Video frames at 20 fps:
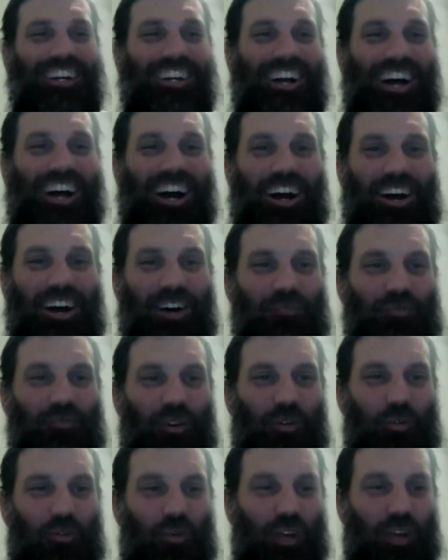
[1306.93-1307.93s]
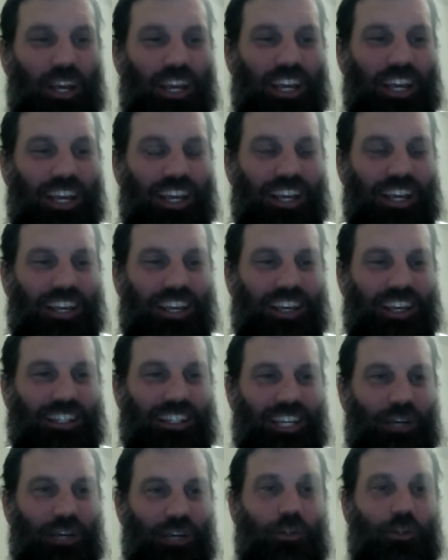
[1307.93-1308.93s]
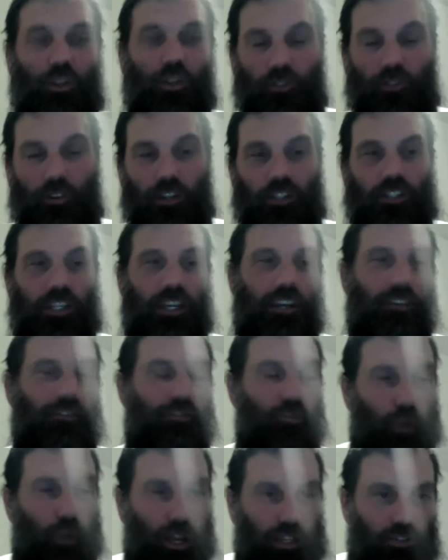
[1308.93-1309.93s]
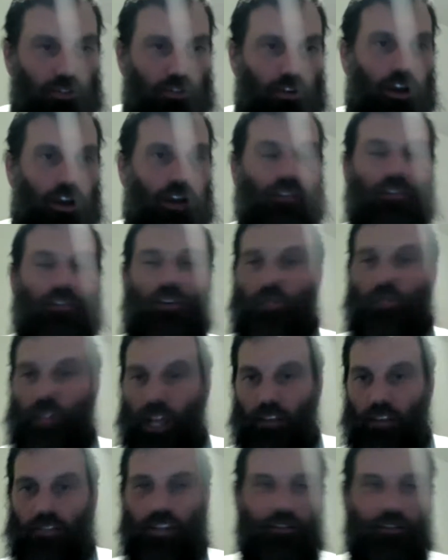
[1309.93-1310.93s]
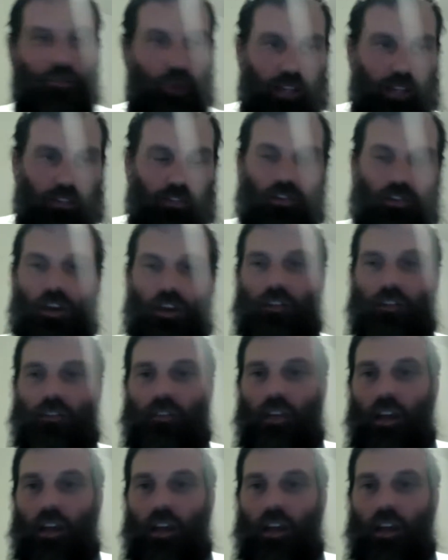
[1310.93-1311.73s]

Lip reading: We deal with universities that have restaurants. Hotels have restaurants.